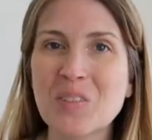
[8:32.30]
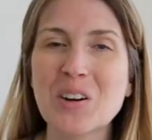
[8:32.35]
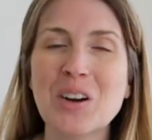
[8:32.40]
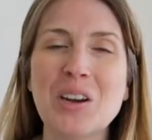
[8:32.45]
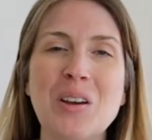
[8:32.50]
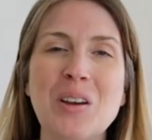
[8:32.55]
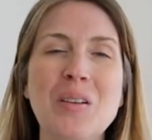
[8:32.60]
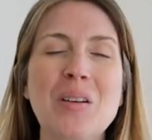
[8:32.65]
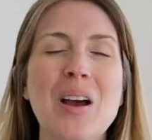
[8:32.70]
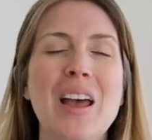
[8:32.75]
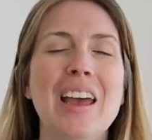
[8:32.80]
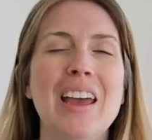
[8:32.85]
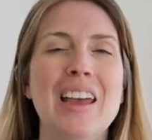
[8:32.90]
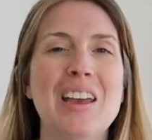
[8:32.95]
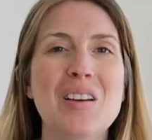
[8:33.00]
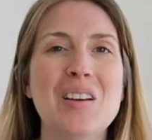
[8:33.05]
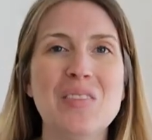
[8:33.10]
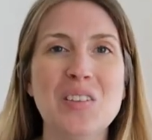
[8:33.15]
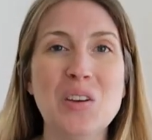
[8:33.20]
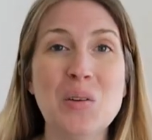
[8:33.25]
for you.
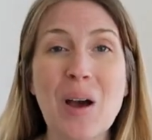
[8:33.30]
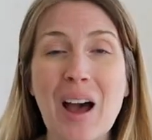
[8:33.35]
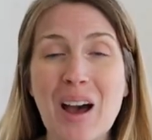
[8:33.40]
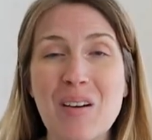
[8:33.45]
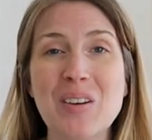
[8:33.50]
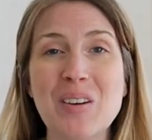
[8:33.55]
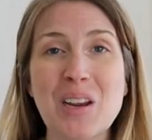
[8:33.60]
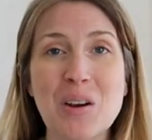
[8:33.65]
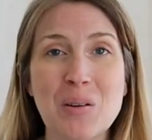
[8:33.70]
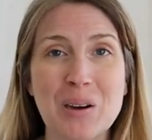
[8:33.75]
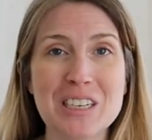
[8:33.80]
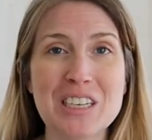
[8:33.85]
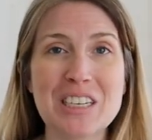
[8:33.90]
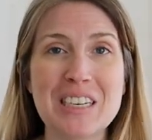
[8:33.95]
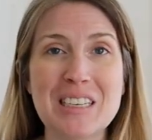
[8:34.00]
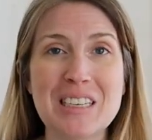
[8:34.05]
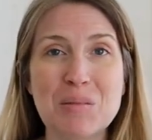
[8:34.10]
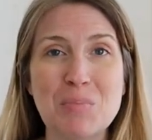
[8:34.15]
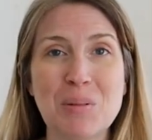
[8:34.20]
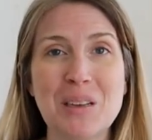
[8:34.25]
If you have any
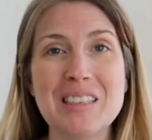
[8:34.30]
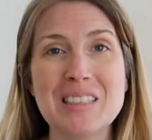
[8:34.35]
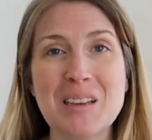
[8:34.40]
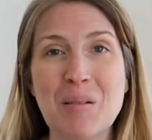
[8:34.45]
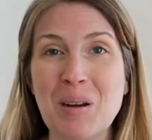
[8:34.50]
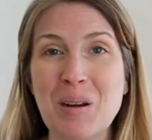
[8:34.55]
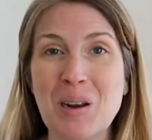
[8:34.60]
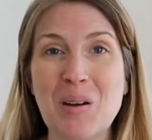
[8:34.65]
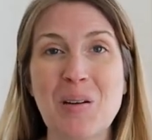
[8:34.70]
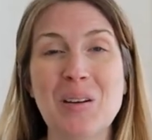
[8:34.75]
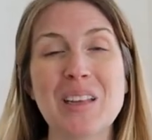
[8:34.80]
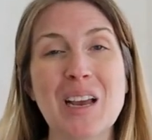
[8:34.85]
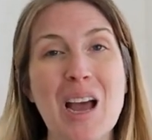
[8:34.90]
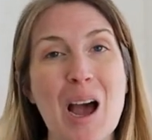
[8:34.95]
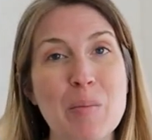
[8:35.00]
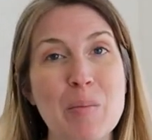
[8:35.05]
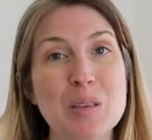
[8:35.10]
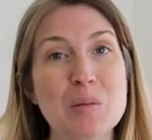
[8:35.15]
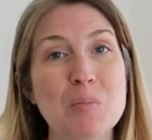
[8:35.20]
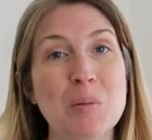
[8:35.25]
questions, please let me know in the
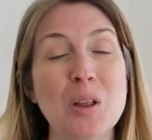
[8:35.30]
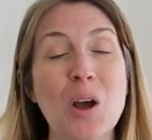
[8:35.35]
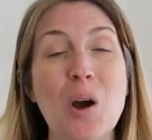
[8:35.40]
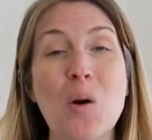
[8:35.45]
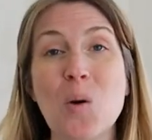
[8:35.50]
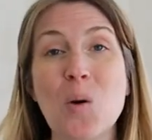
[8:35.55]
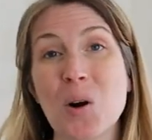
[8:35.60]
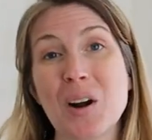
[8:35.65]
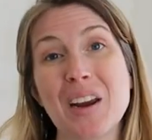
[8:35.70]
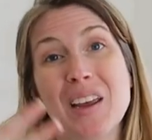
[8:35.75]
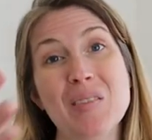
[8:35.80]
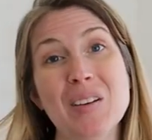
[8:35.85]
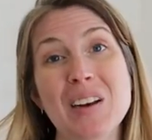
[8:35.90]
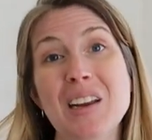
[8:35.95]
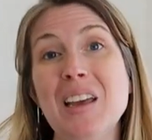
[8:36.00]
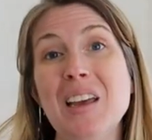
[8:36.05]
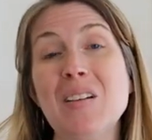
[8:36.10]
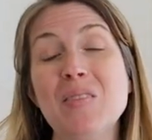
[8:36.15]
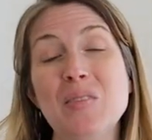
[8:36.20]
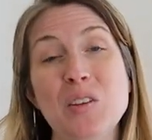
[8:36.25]
comments below, or even
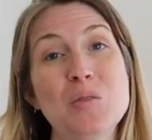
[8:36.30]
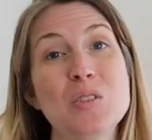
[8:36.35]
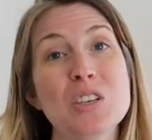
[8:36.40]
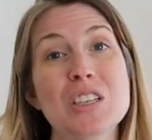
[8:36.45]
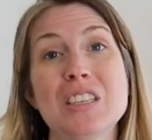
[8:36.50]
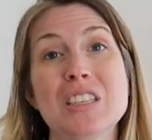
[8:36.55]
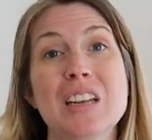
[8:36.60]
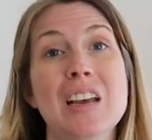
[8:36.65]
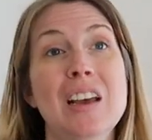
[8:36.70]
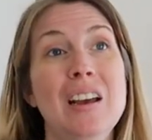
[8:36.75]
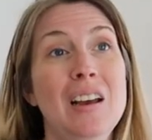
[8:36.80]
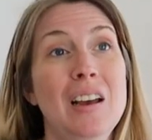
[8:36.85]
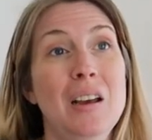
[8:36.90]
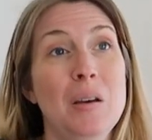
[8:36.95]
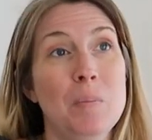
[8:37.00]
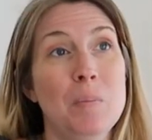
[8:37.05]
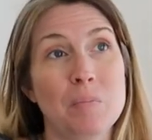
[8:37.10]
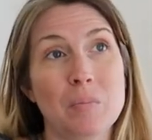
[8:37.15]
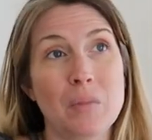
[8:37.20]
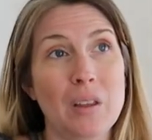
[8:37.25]
if you just
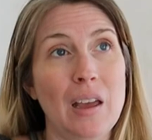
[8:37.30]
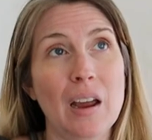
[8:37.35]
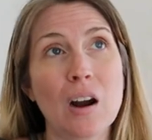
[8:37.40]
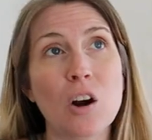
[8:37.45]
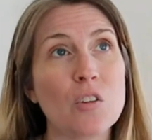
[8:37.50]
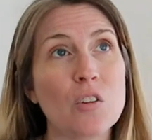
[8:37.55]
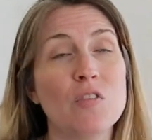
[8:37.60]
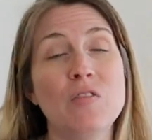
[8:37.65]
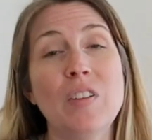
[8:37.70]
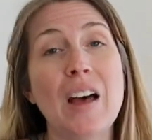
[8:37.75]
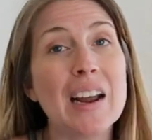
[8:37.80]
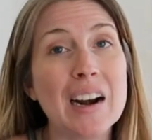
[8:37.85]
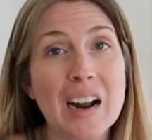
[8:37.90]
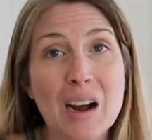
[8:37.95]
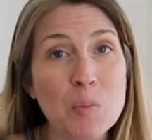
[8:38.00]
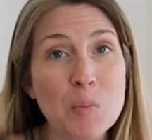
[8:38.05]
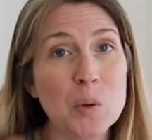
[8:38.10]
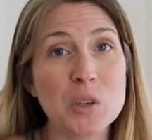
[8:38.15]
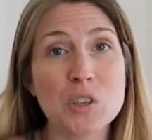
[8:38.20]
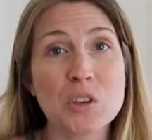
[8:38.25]
or fed
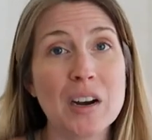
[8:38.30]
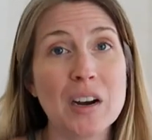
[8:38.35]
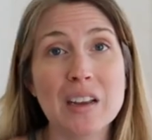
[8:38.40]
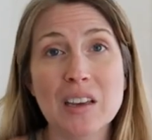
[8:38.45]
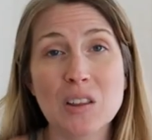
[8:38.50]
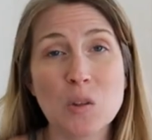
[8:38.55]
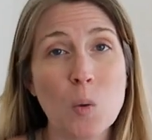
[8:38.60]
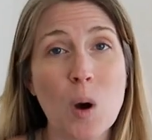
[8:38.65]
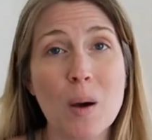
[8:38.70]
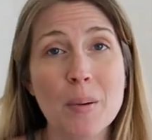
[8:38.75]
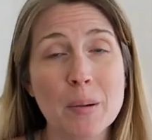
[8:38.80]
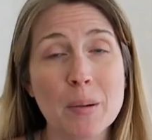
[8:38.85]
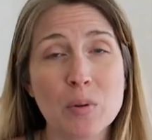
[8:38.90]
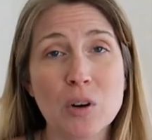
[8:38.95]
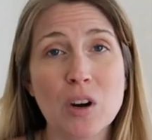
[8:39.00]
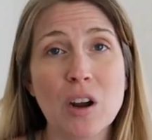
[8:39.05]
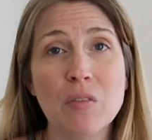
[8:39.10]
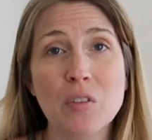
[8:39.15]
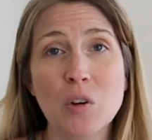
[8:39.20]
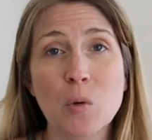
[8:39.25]
up with trying to get the
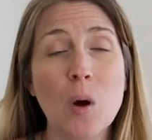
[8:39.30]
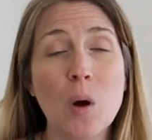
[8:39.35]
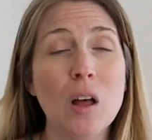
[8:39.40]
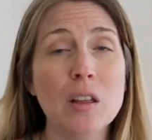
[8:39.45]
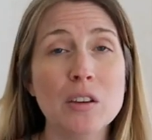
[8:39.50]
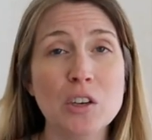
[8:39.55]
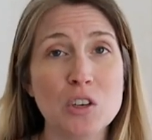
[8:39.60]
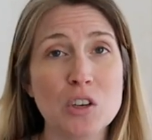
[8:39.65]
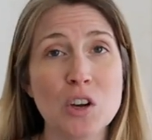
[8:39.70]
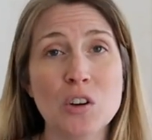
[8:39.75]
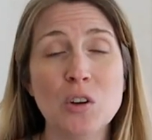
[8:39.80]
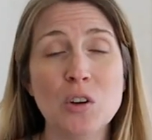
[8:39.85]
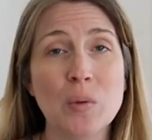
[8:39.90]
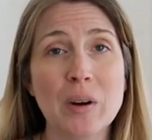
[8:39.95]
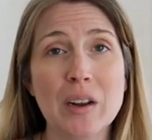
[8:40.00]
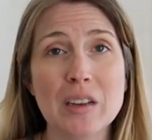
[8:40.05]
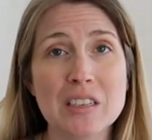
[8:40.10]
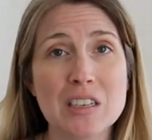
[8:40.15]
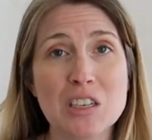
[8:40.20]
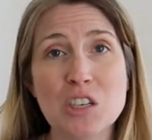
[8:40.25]
wallpaper off your wall and you don't know
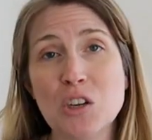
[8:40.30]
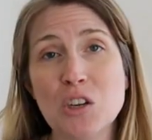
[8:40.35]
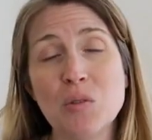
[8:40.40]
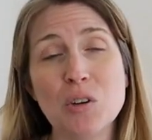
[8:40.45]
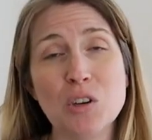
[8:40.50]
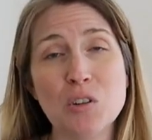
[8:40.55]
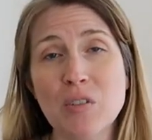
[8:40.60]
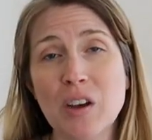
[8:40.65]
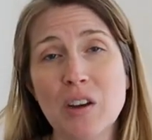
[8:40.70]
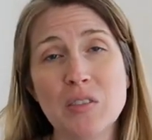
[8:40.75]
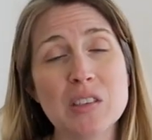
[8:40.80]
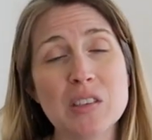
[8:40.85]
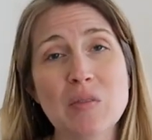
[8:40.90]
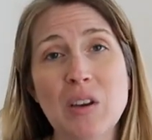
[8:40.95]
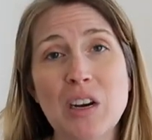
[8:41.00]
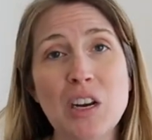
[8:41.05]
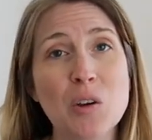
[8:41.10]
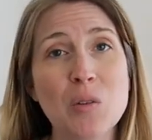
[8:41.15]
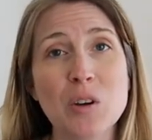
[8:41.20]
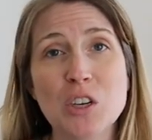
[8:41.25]
what else to do and you found this
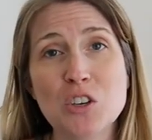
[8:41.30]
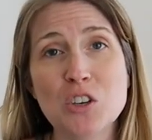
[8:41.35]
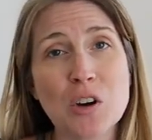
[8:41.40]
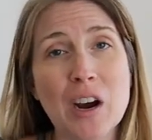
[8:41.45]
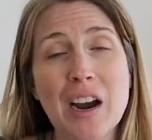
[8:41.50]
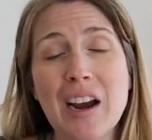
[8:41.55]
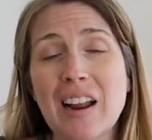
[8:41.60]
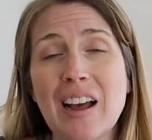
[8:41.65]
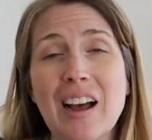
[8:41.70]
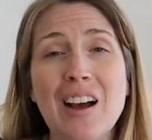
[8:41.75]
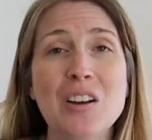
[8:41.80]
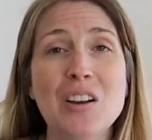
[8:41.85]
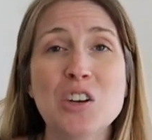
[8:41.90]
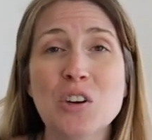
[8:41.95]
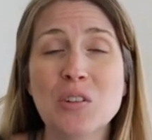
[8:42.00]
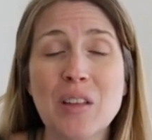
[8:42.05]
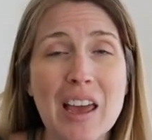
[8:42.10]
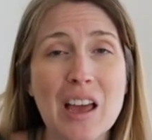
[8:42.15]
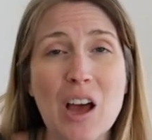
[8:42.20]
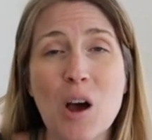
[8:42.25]
video and you try it out and
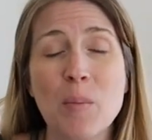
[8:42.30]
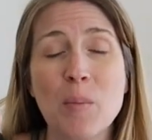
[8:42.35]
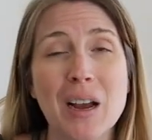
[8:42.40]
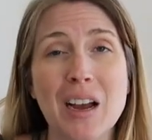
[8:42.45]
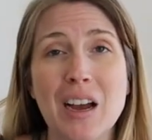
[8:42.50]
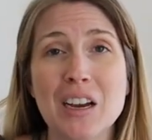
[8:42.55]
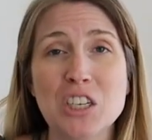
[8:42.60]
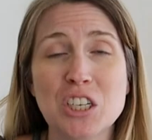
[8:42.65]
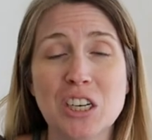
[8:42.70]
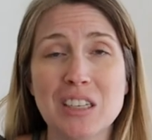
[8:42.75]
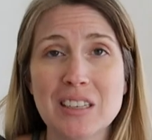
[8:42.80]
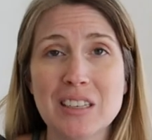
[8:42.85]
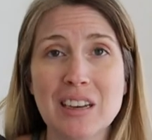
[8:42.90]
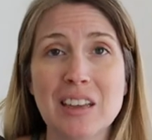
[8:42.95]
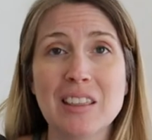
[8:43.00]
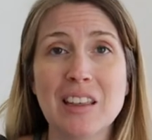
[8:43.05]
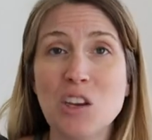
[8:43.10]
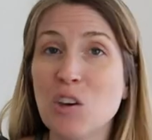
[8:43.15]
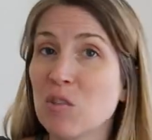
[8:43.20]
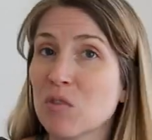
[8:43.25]
you're like, oh my gosh, Jessica,
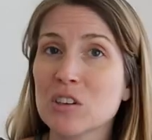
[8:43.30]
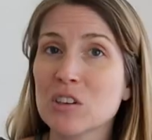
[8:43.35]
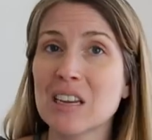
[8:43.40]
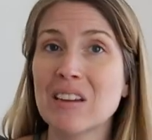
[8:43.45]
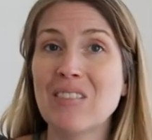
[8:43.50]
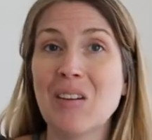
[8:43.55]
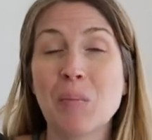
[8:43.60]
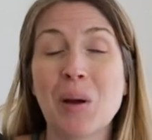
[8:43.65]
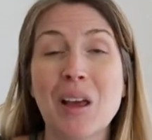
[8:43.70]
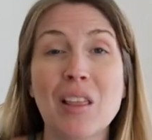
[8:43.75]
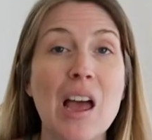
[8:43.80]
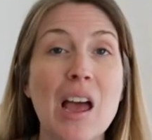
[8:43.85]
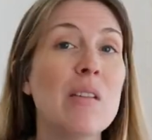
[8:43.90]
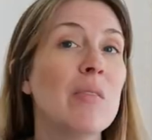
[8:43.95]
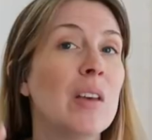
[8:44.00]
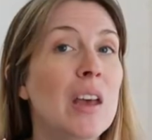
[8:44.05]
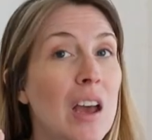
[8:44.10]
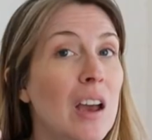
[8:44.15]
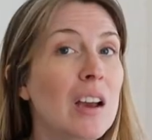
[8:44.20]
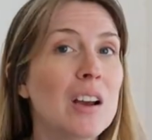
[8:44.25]
thank you for saving my
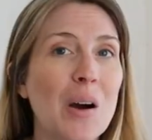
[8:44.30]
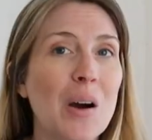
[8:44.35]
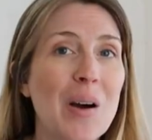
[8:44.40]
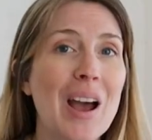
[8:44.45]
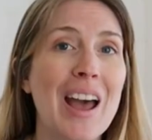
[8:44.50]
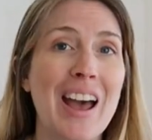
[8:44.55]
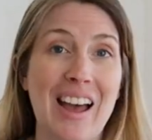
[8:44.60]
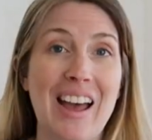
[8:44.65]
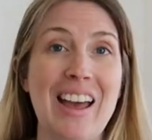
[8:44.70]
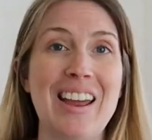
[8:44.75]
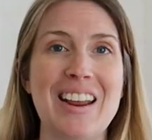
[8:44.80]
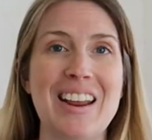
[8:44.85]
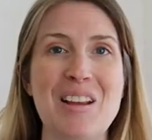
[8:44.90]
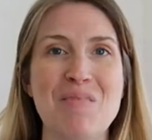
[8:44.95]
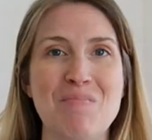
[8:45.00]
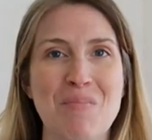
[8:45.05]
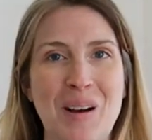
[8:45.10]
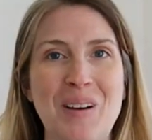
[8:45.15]
life, go ahead and